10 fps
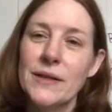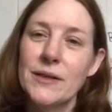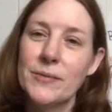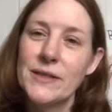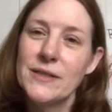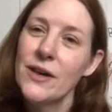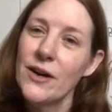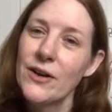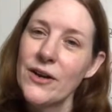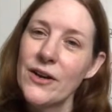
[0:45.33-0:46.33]
little bit
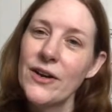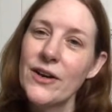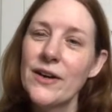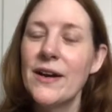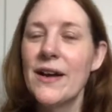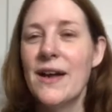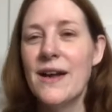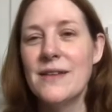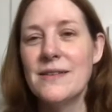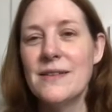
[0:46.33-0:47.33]
darker,
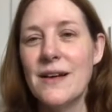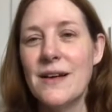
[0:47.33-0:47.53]
and